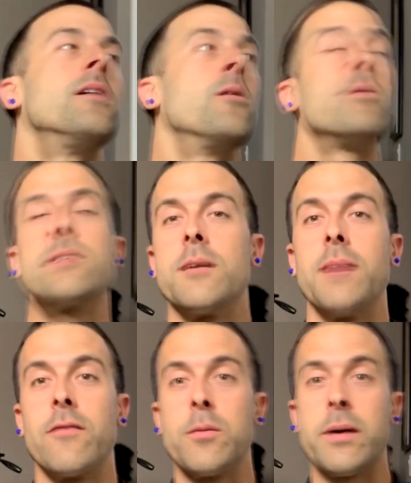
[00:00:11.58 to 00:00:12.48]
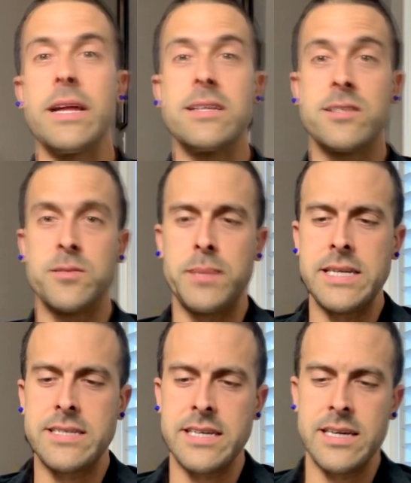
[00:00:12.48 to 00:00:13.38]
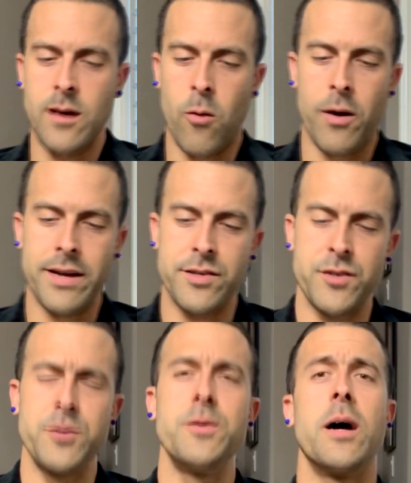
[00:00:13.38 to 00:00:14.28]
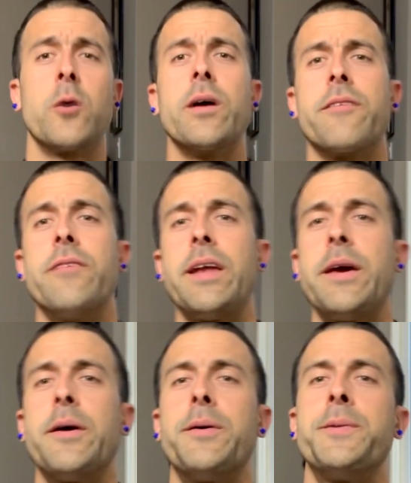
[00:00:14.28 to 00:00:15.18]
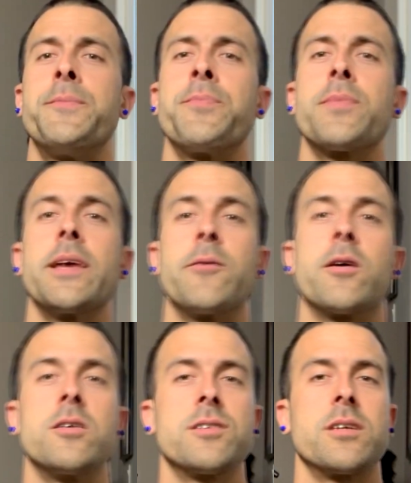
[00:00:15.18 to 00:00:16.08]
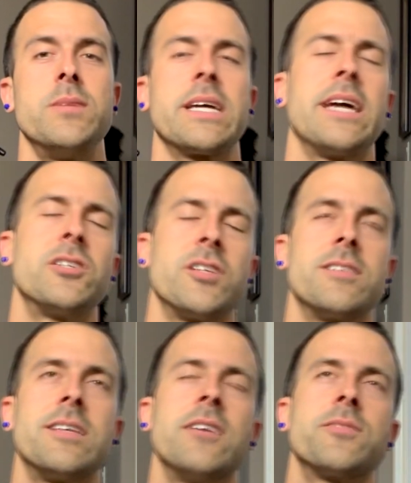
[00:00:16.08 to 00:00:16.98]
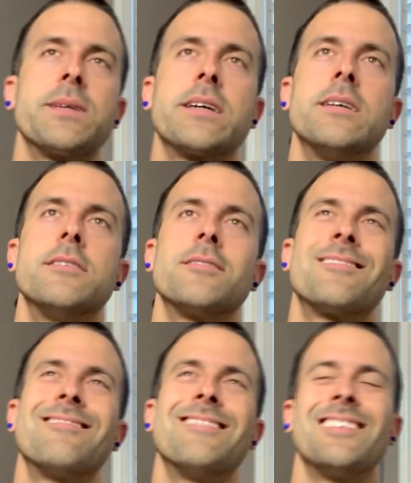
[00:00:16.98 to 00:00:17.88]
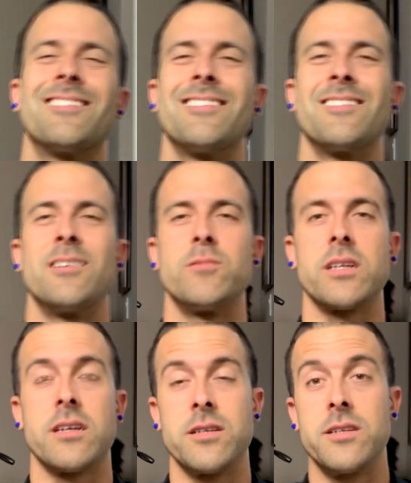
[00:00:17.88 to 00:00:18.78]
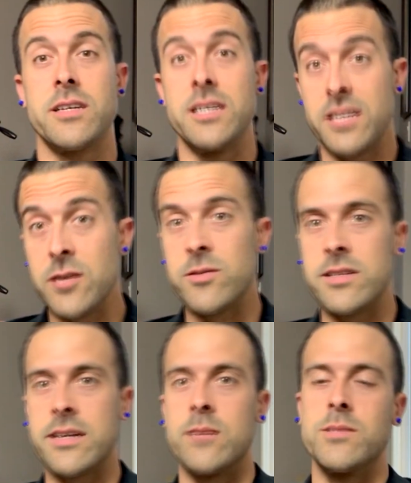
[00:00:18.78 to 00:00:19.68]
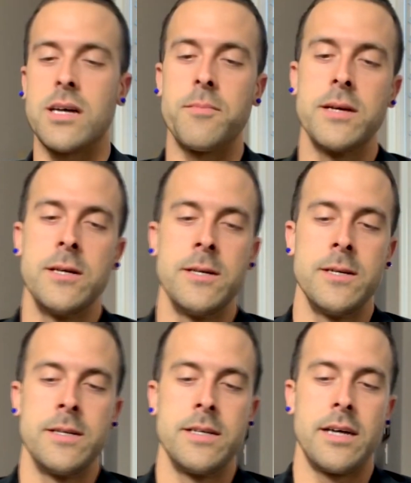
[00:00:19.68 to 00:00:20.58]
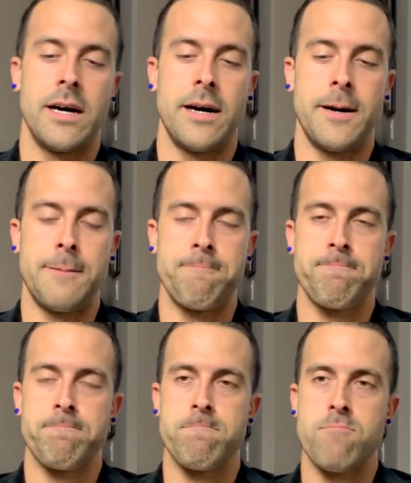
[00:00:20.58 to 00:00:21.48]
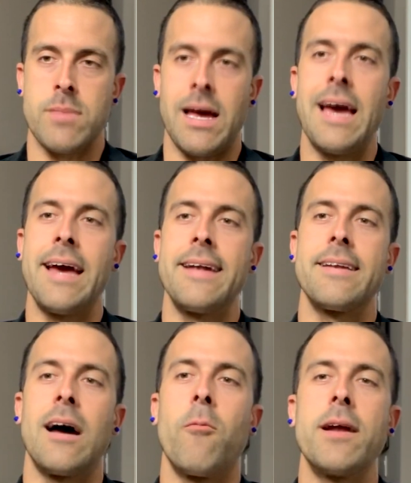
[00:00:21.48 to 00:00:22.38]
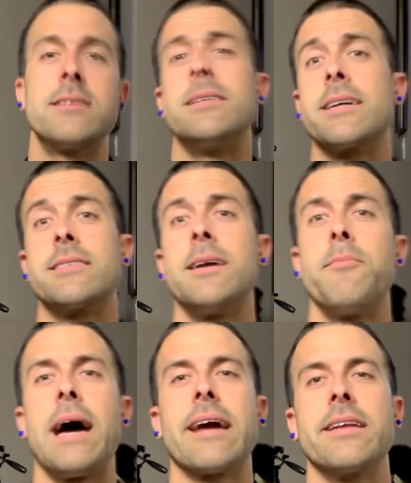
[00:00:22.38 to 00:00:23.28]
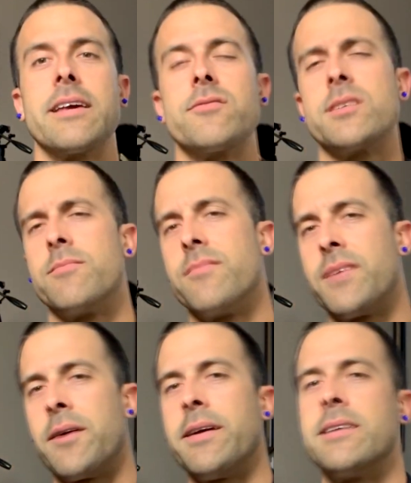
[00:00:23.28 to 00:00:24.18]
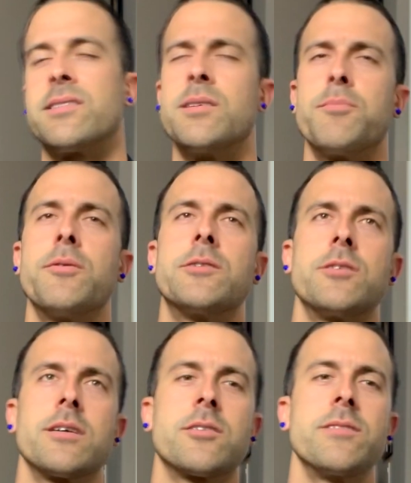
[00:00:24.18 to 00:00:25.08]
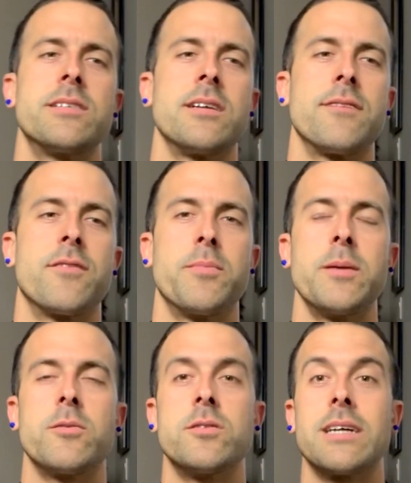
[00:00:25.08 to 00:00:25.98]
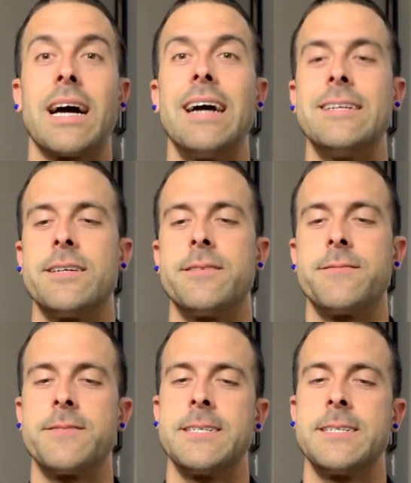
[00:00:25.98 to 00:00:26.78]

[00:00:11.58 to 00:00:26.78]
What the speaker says: What's up, everybody? This is BC. I wanted to do a quick video in regards to communication and sales because this subject continuously comes up. And I wanted to take a step back and give some very simple introductory stuff for people to kind of